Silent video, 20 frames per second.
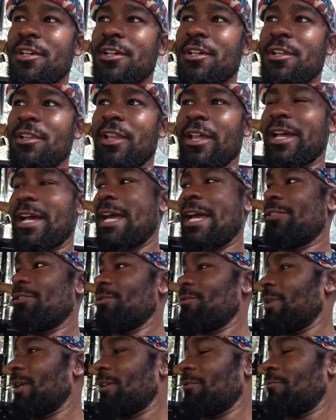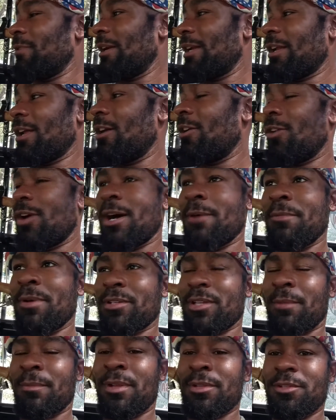Like I had to, like right now, I'm
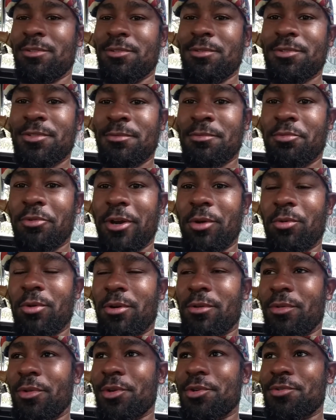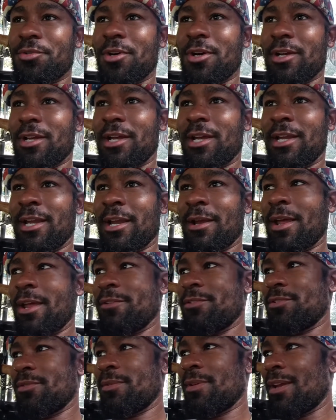about to do some brake work on the truck, and I
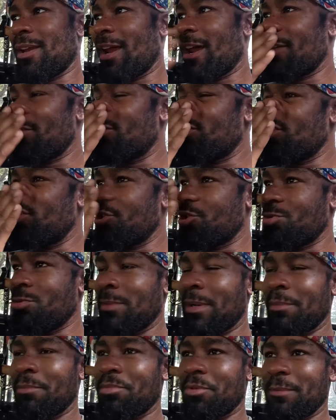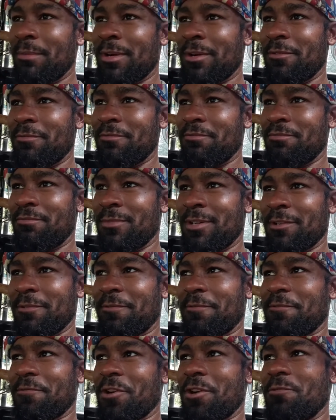had this issue with my
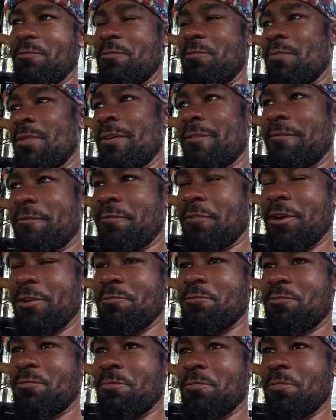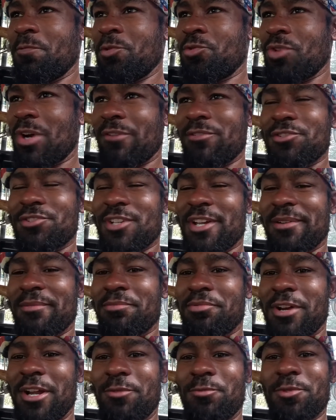front driver's side
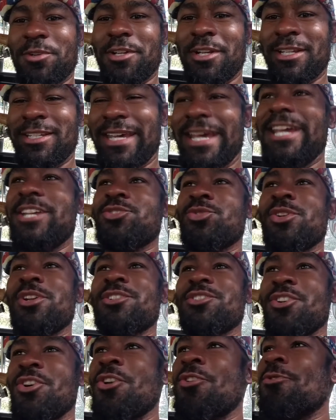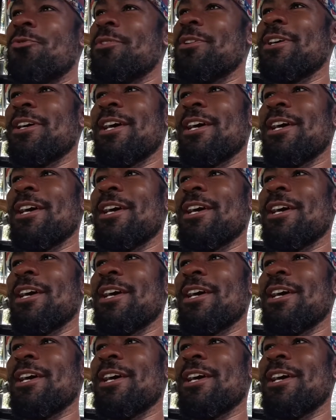brake would engage on its own,